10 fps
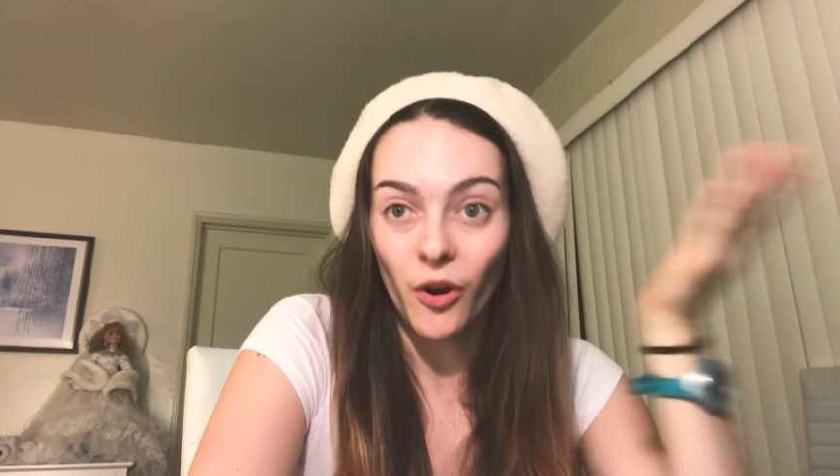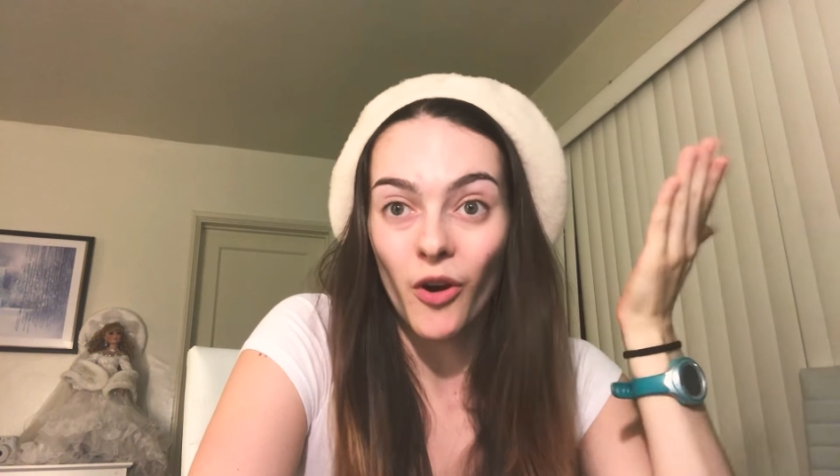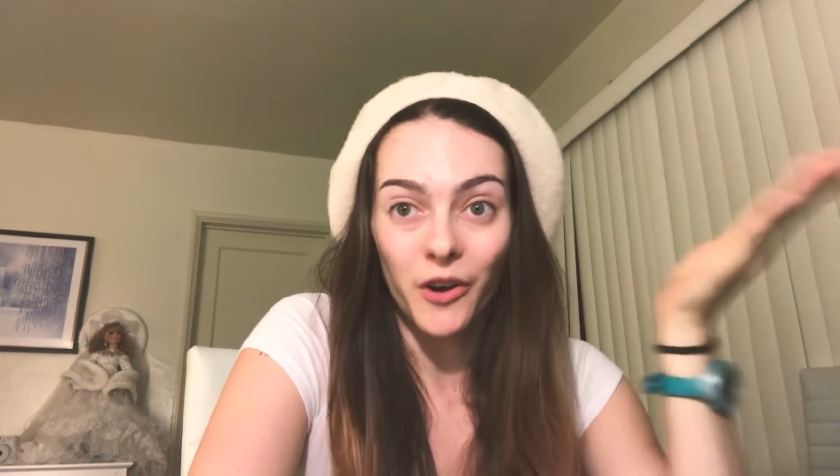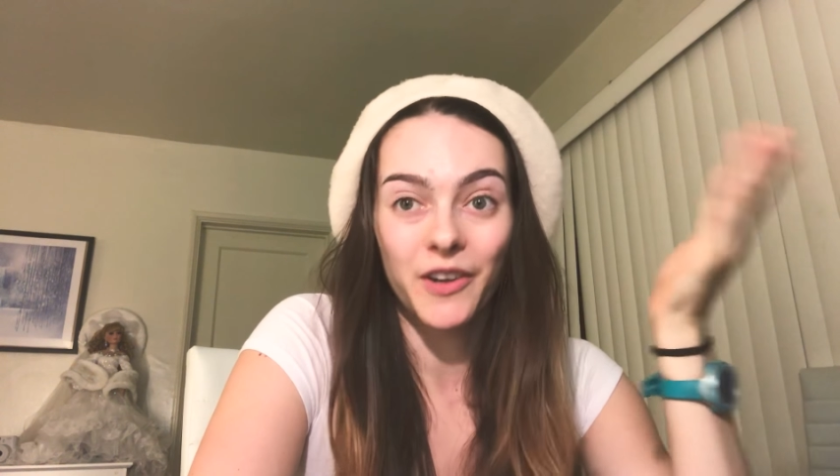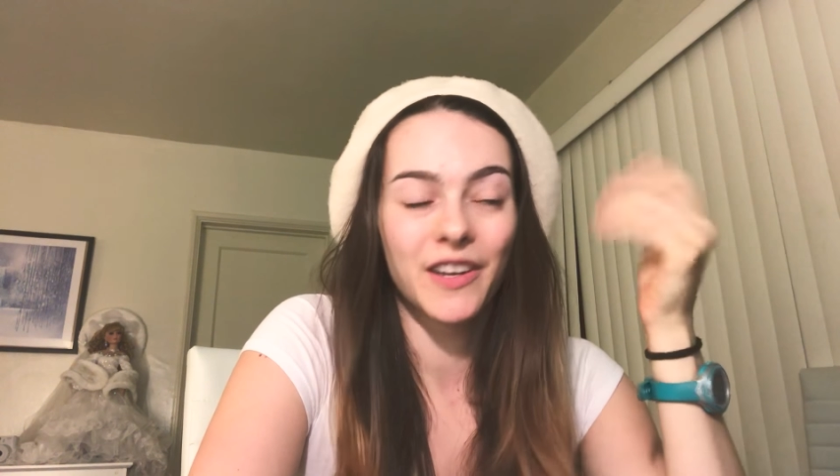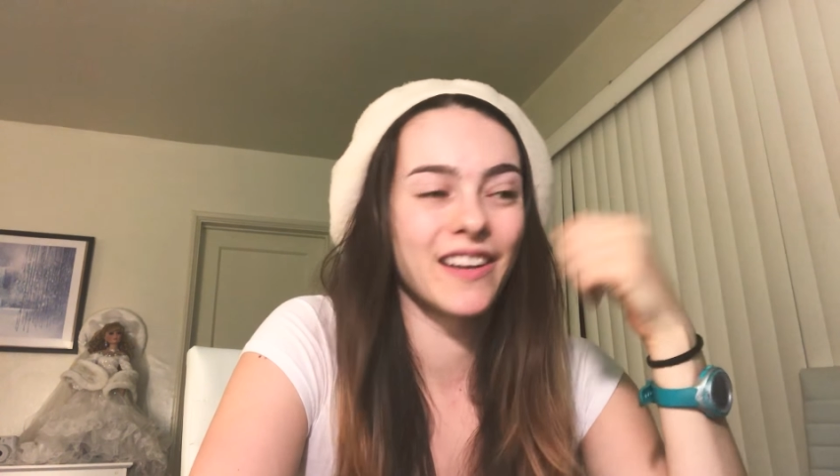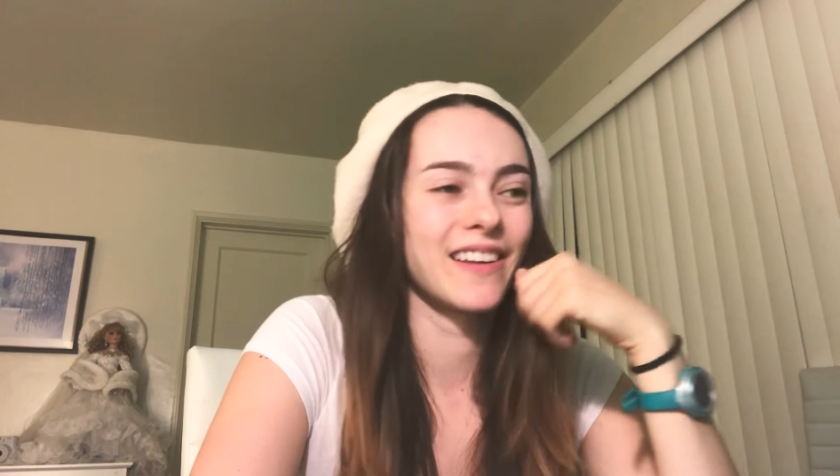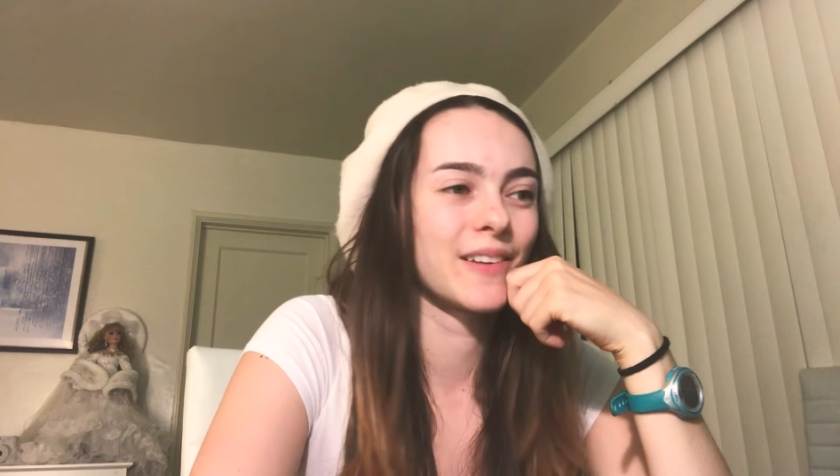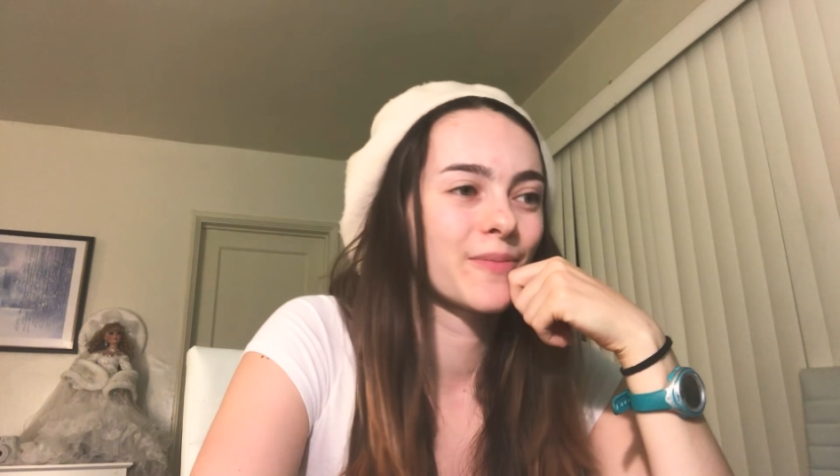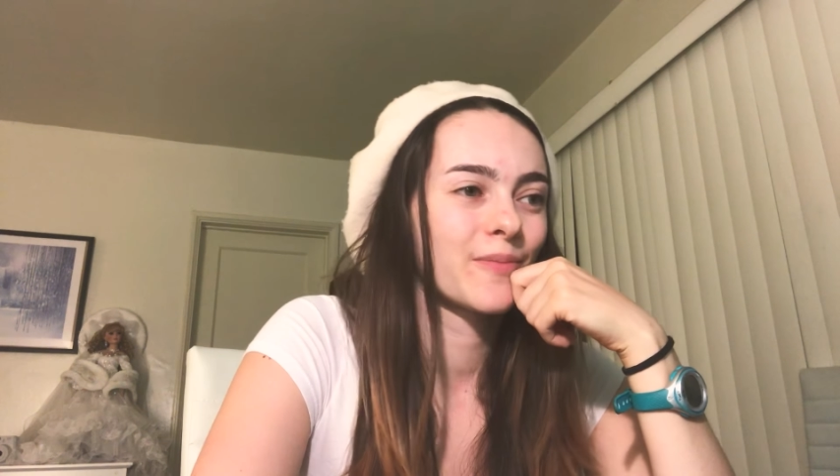heart.
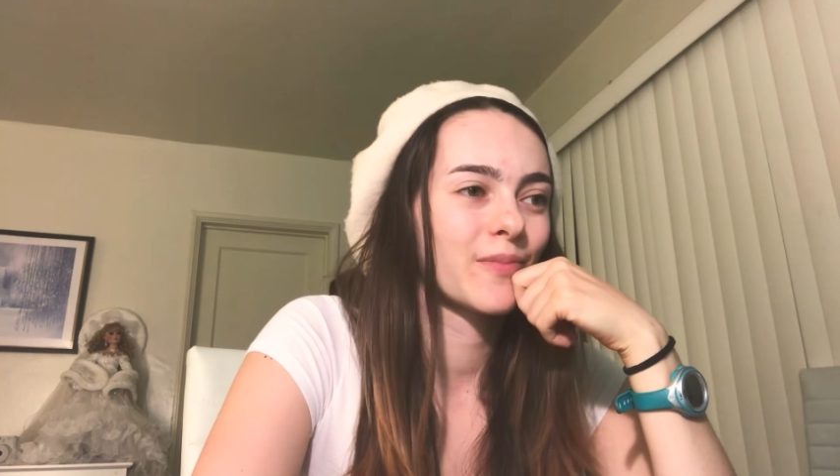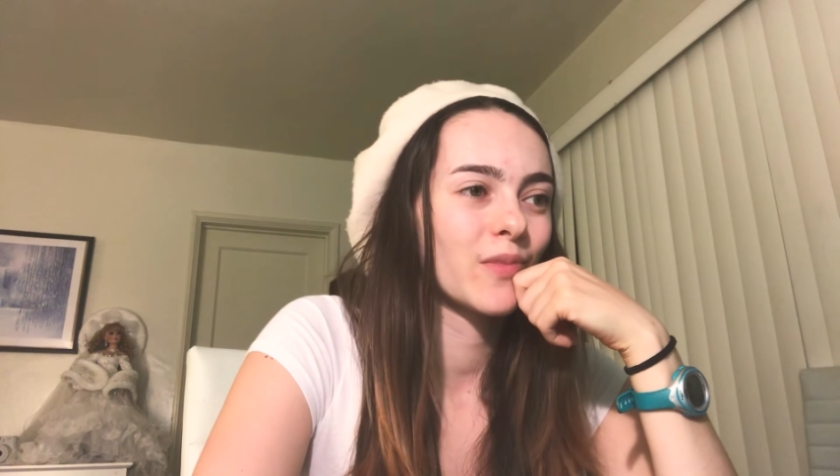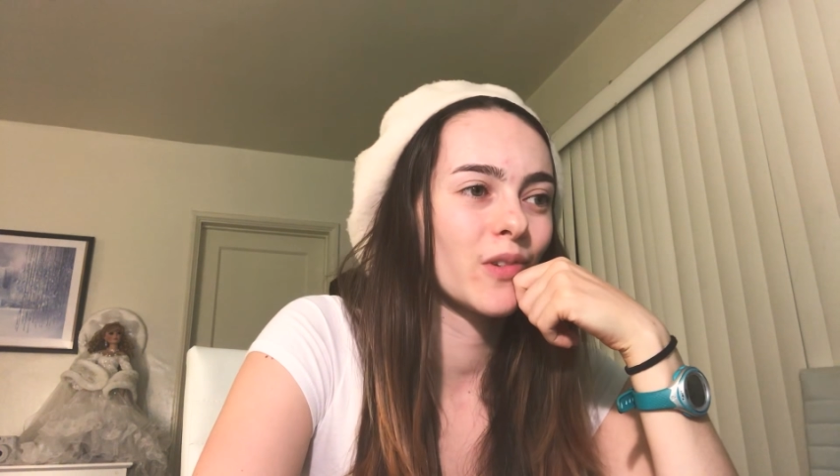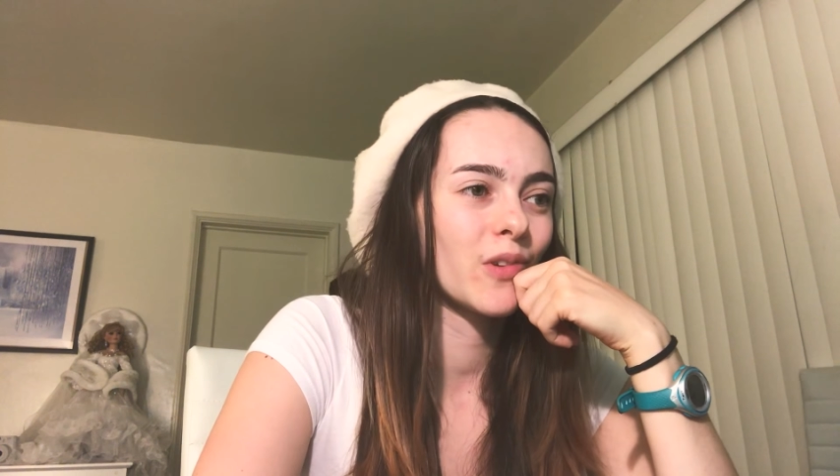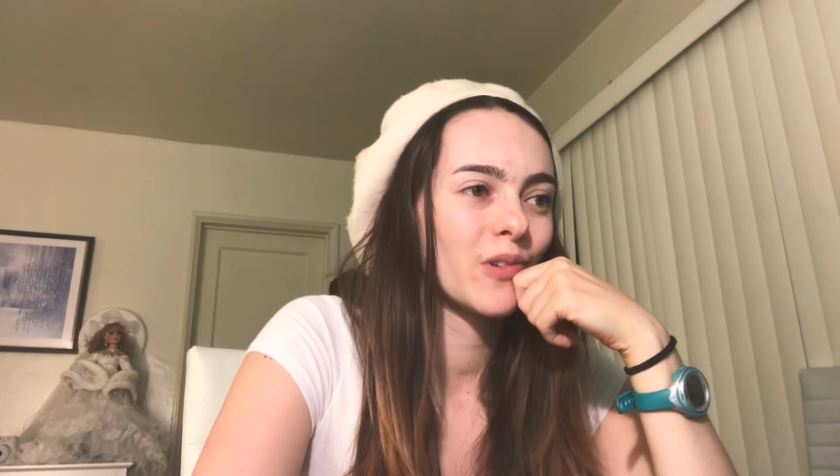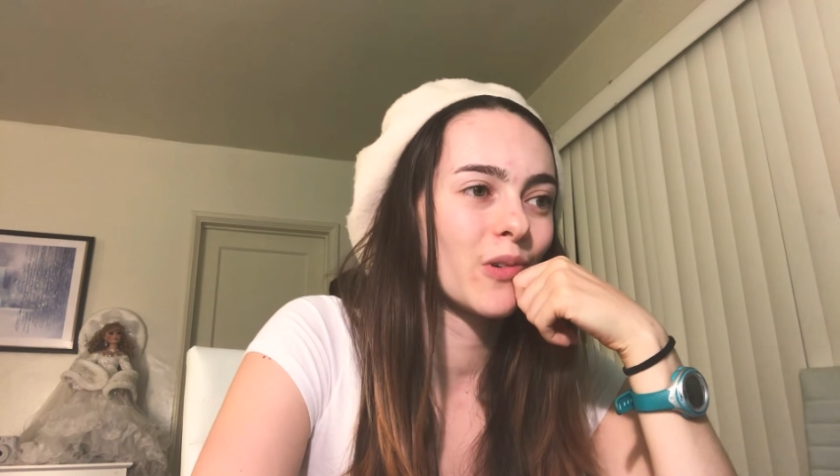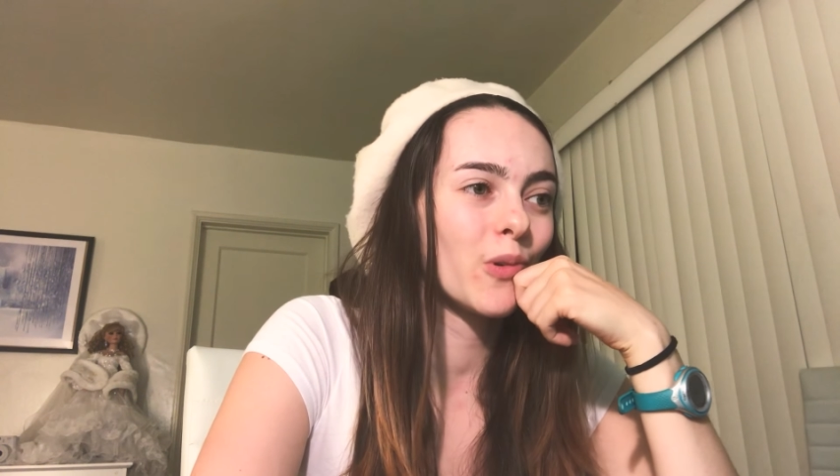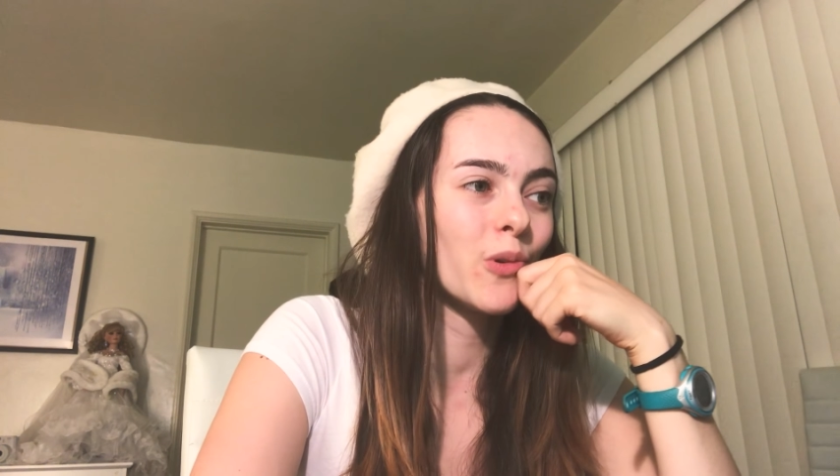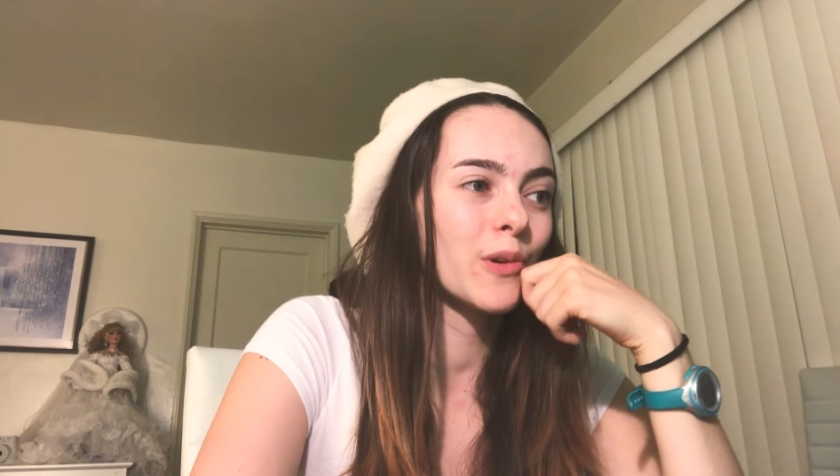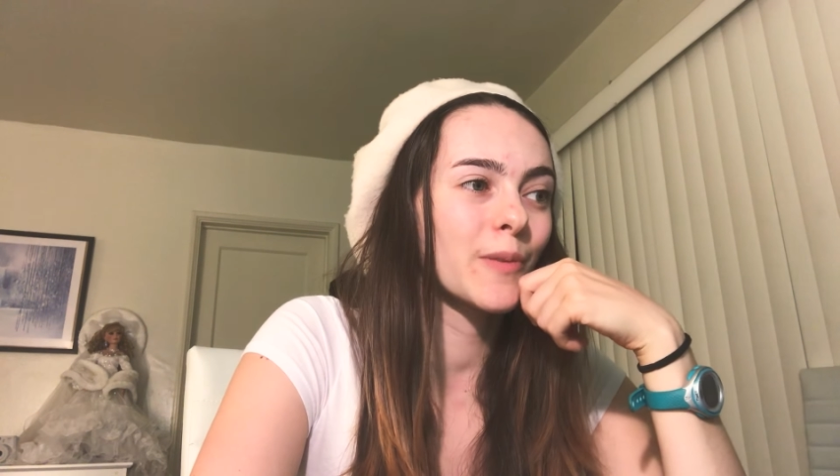
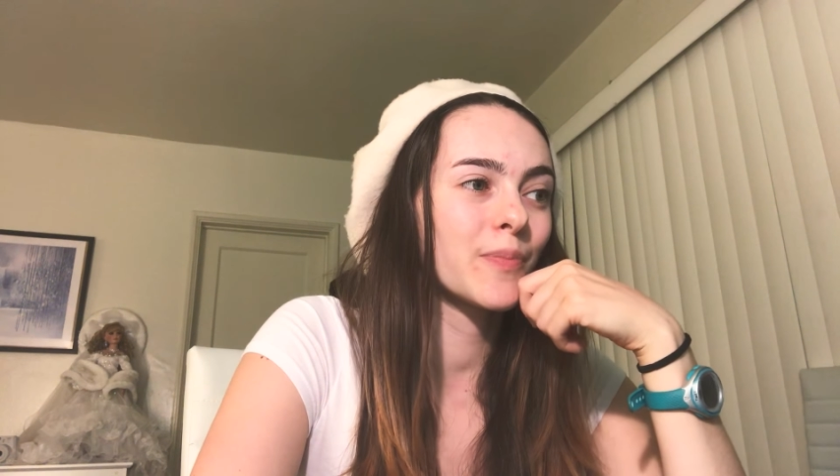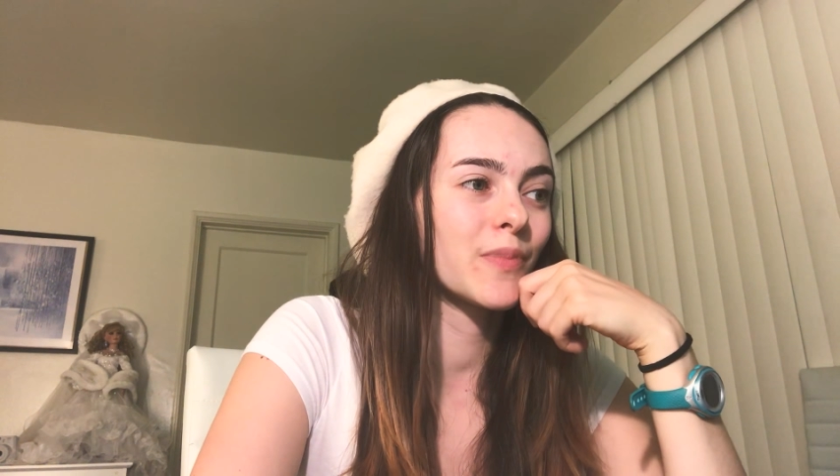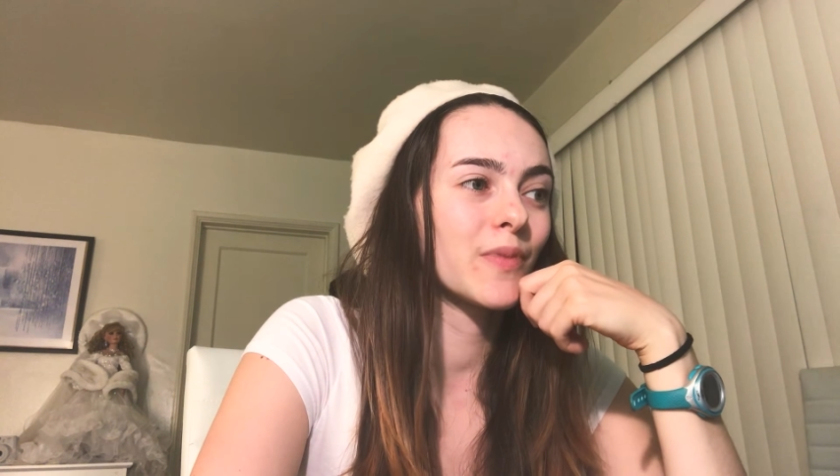Or